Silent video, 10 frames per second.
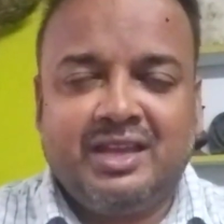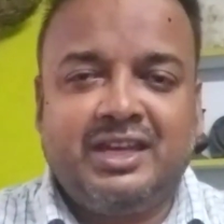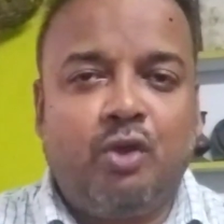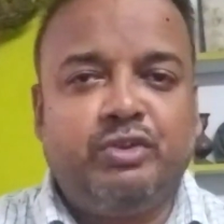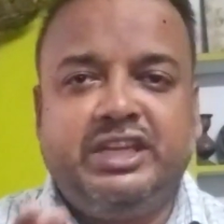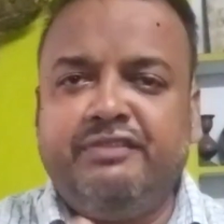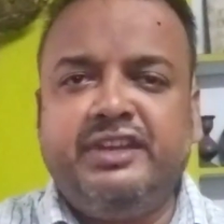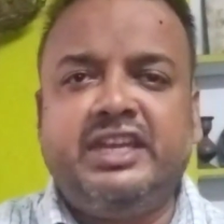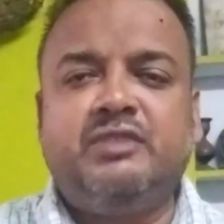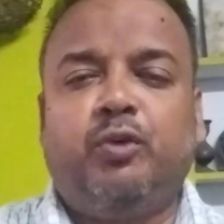Now,
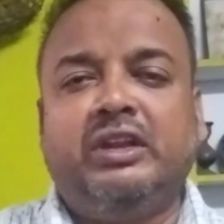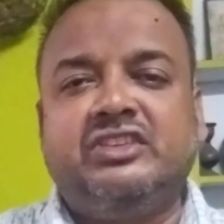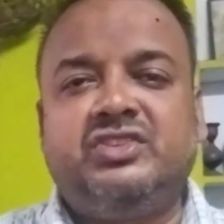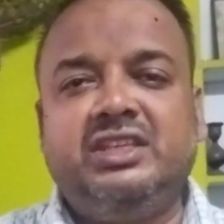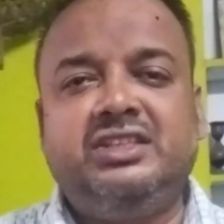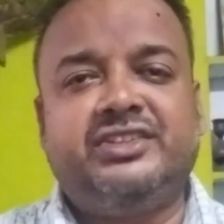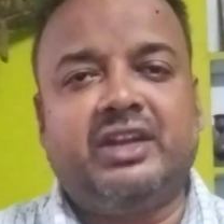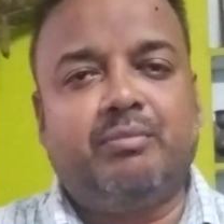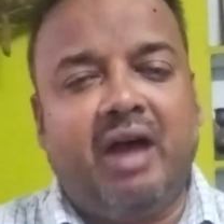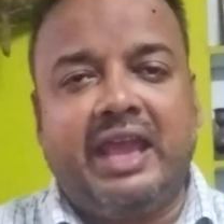dividend policy
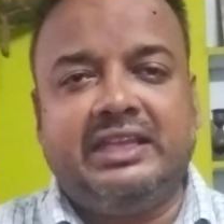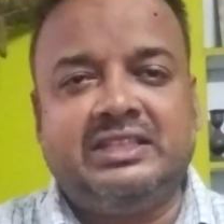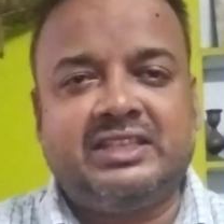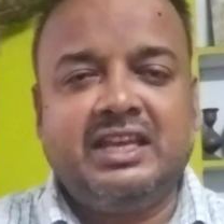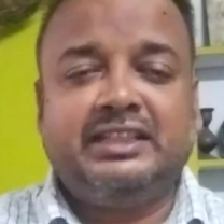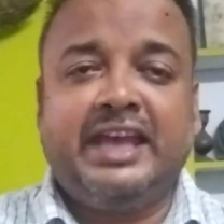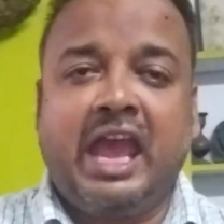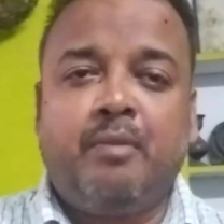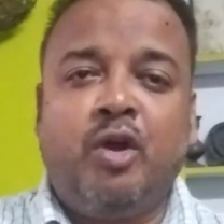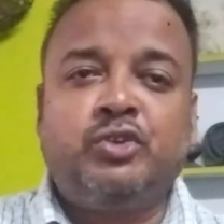determines the
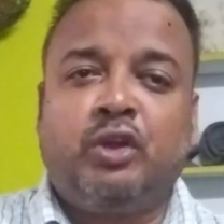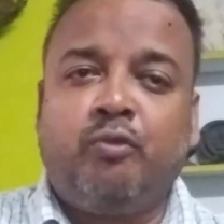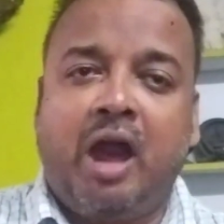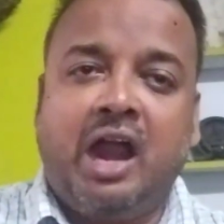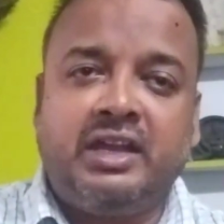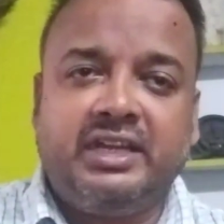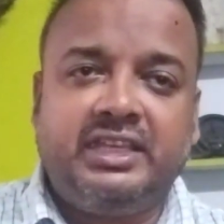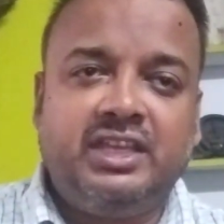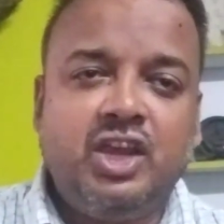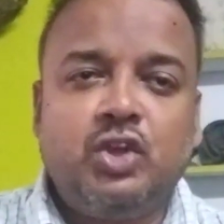amount of
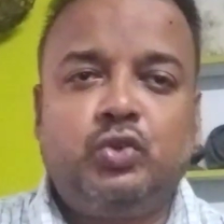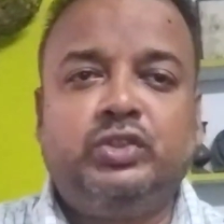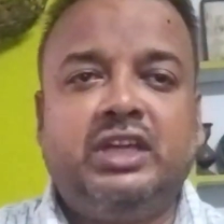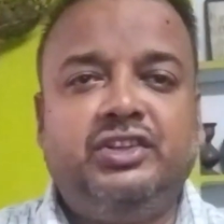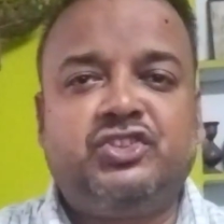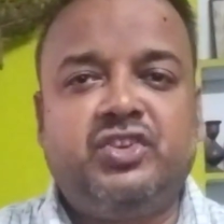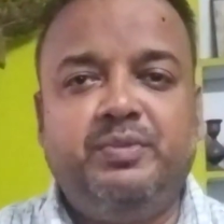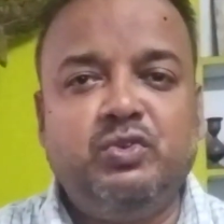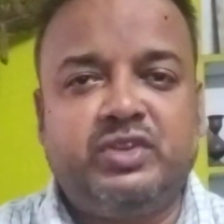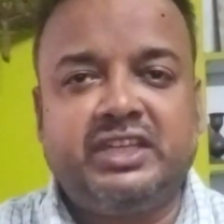earning to the
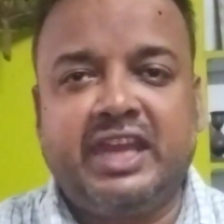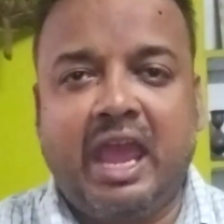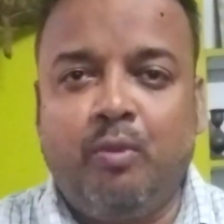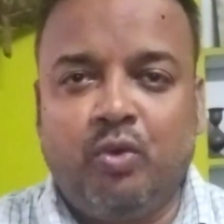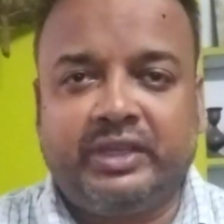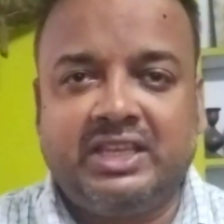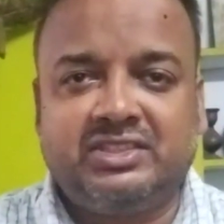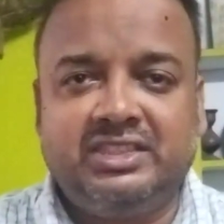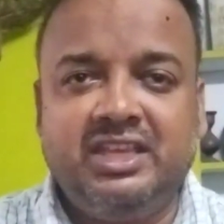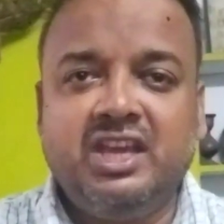distributed
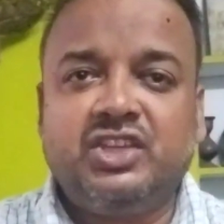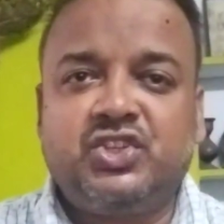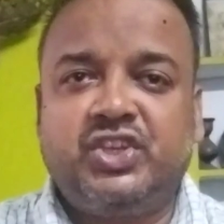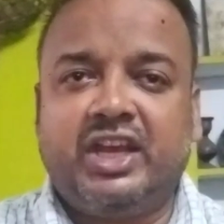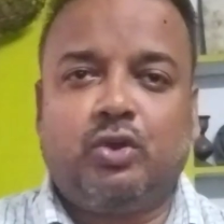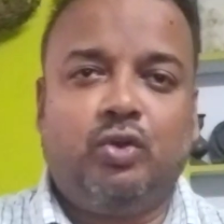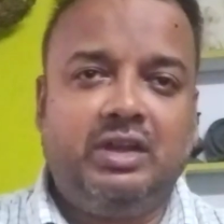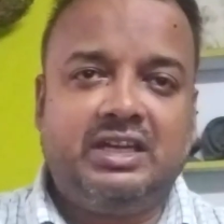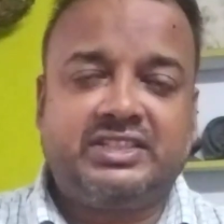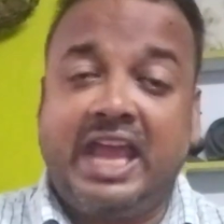amongst the
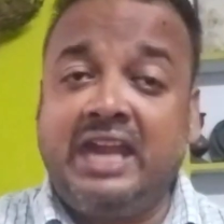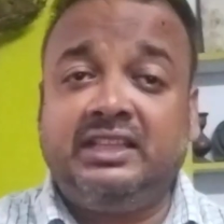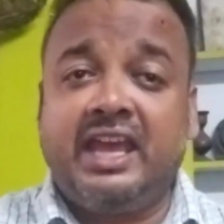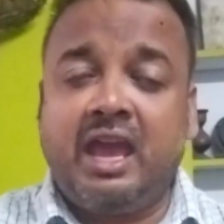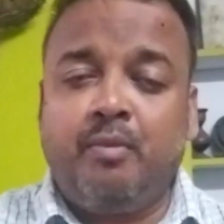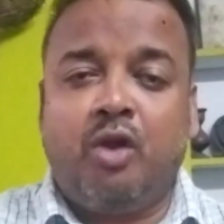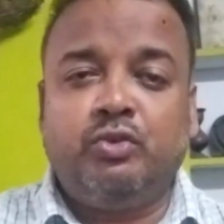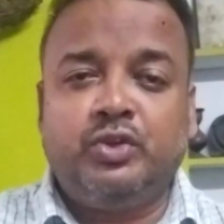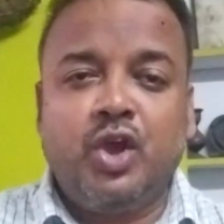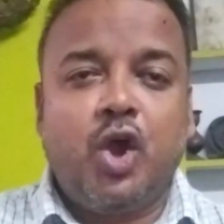shareholders and the
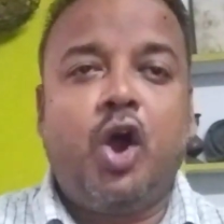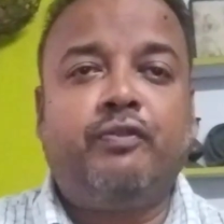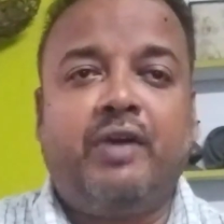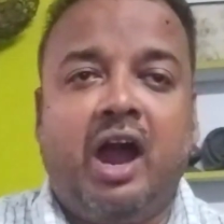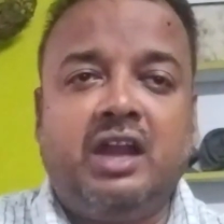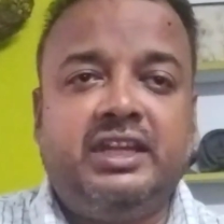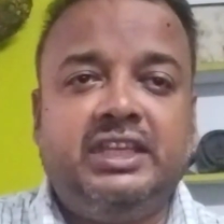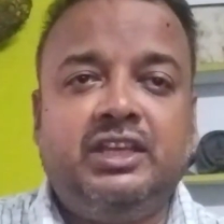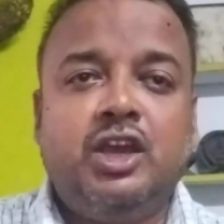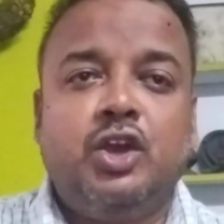amount of
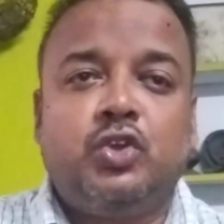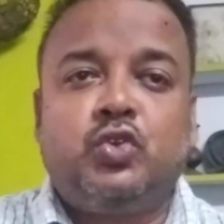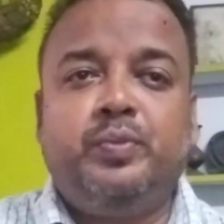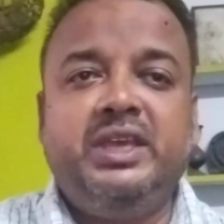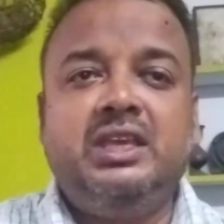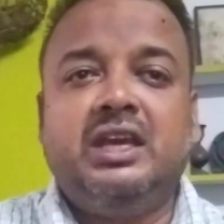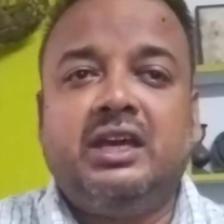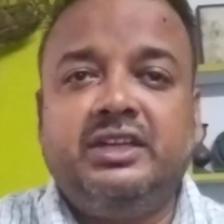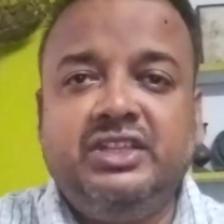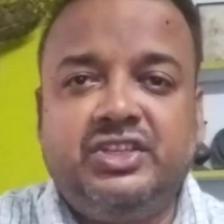earning to be
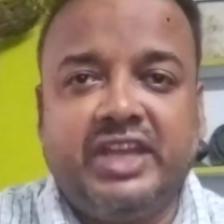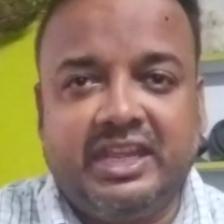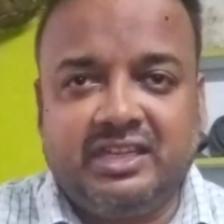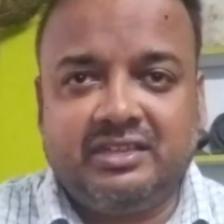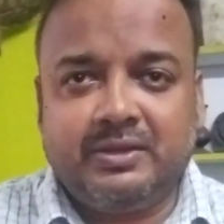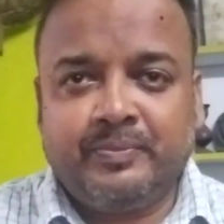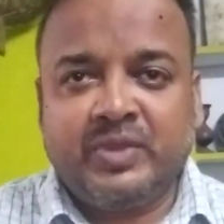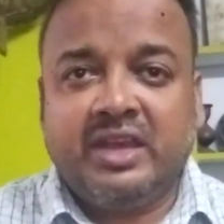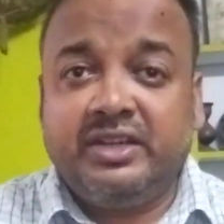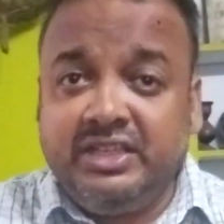retained.
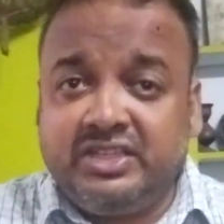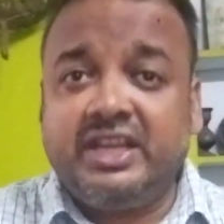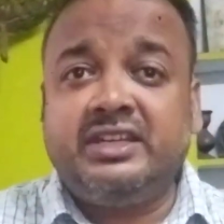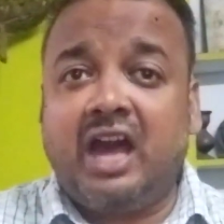Retained